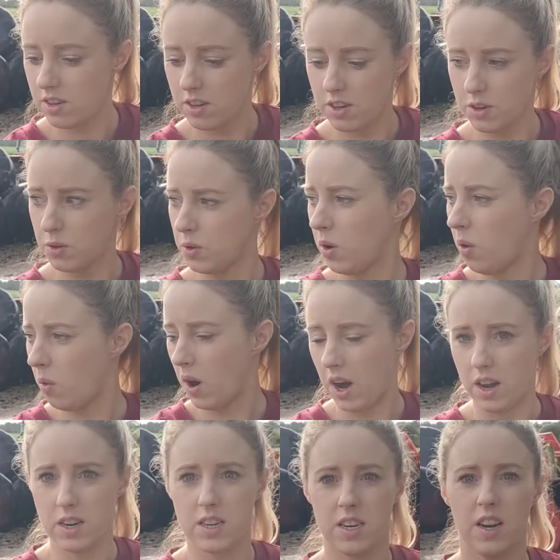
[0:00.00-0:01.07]
you know
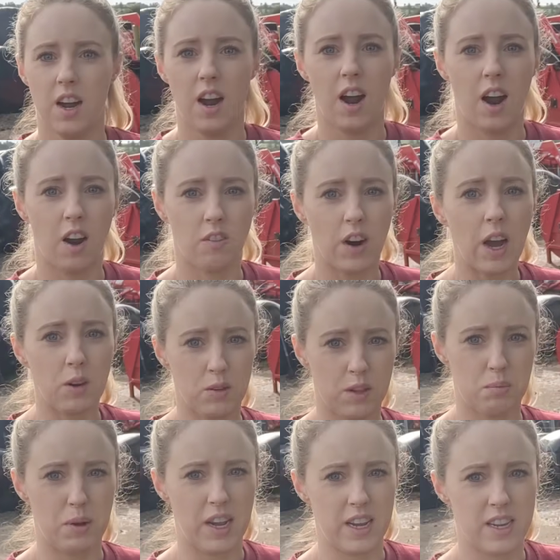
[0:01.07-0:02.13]
what, around
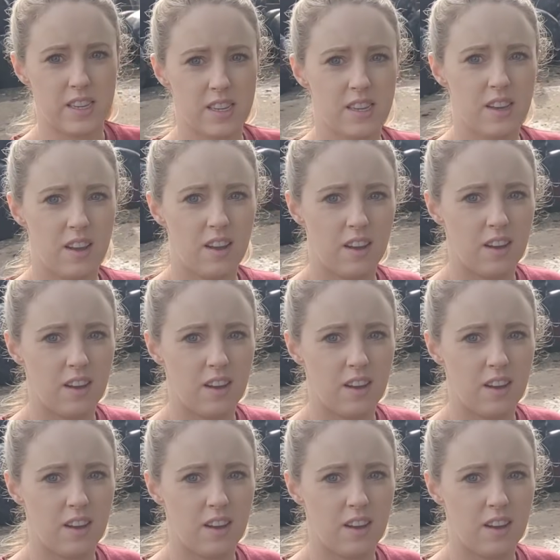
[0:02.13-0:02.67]
the place